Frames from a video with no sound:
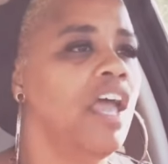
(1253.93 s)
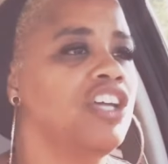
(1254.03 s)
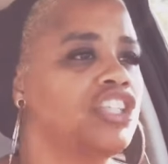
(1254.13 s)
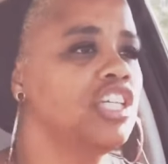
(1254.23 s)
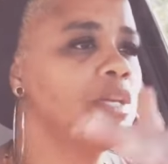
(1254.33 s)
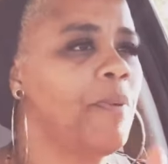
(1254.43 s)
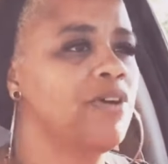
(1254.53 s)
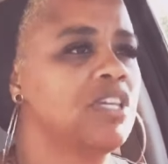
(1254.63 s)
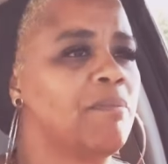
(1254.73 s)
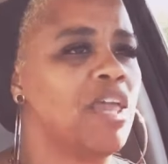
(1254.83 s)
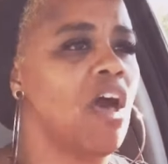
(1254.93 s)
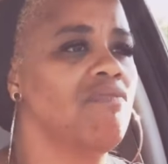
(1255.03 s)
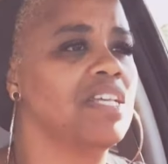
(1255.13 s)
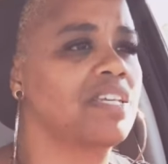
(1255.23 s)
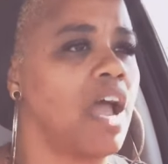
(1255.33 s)
And she's supposed to be
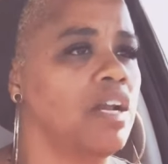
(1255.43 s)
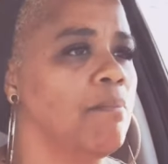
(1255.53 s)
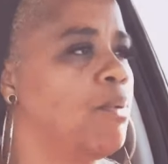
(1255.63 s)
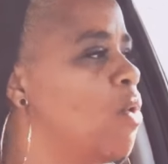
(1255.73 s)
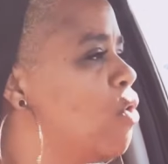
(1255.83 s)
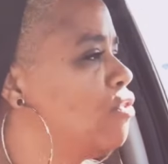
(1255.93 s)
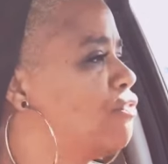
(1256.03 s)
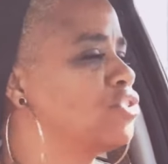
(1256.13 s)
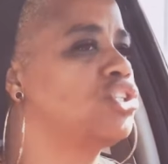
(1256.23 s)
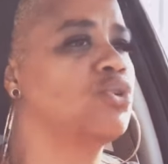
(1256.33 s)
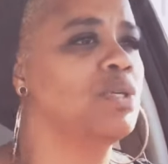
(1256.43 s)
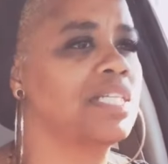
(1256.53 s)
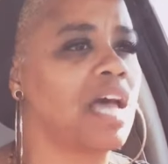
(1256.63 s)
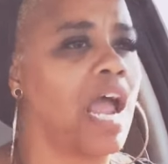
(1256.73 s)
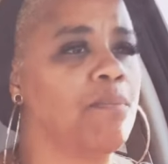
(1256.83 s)
on this kind of board for
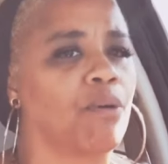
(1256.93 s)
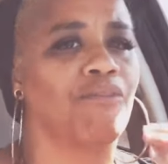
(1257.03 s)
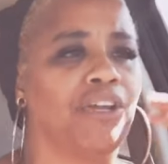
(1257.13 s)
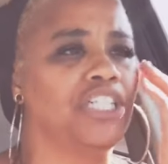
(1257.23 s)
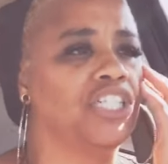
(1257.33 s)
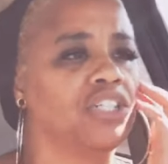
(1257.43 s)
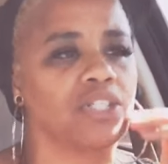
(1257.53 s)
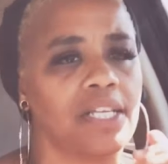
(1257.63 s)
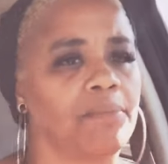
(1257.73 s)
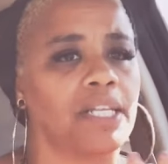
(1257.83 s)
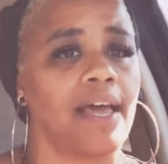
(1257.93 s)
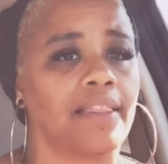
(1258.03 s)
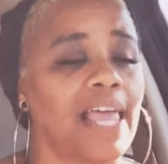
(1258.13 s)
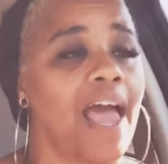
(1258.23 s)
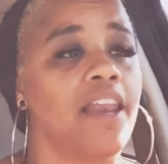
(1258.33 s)
suicide prevention or something
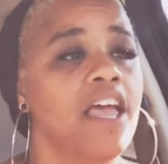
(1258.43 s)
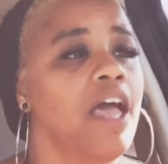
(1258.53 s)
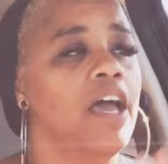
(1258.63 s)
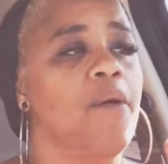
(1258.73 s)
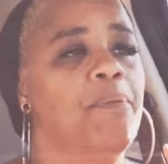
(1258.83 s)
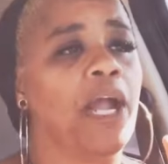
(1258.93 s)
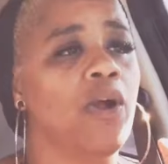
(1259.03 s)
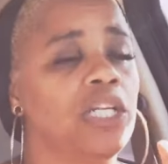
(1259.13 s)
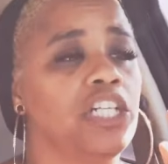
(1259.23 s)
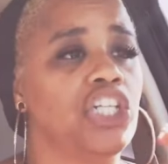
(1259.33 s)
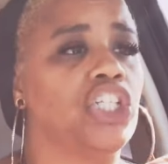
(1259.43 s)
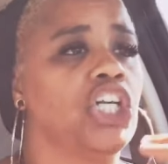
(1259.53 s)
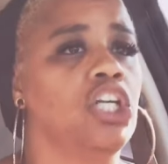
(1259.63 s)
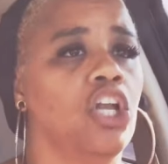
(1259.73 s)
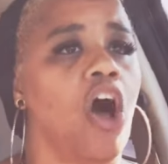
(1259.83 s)
like that. And apparently
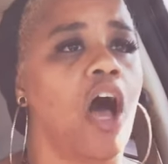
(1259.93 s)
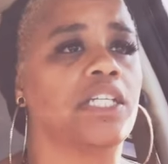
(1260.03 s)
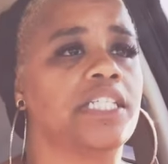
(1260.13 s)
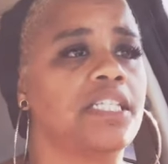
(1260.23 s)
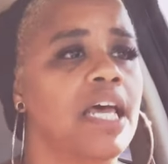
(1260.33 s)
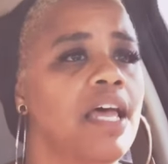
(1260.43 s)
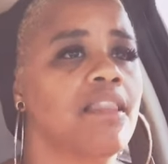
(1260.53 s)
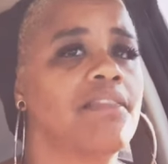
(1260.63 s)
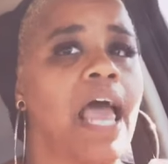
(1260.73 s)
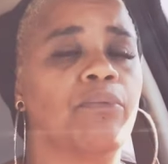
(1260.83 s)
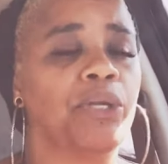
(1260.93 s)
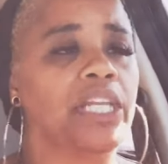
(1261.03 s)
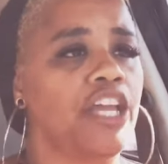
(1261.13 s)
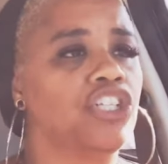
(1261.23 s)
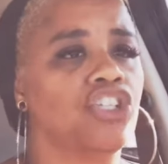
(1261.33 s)
she lost that
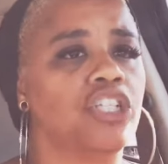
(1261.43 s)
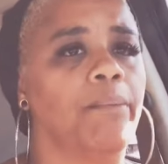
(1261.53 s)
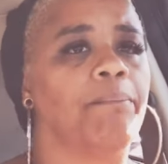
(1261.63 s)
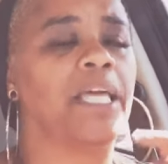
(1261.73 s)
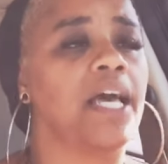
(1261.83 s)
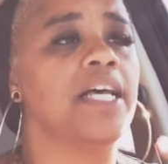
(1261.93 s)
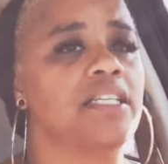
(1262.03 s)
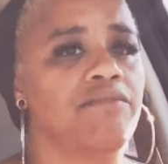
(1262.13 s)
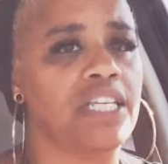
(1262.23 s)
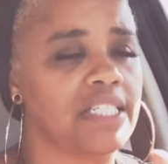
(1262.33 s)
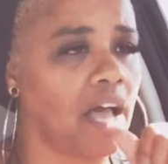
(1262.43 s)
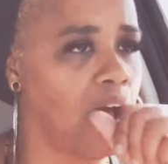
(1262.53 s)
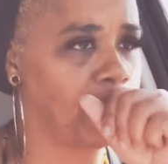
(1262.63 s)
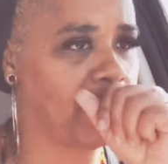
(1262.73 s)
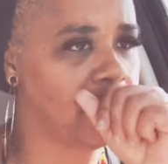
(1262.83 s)
relationship because of these
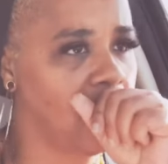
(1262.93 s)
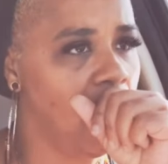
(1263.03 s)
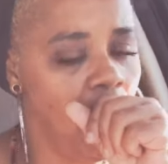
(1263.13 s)
comments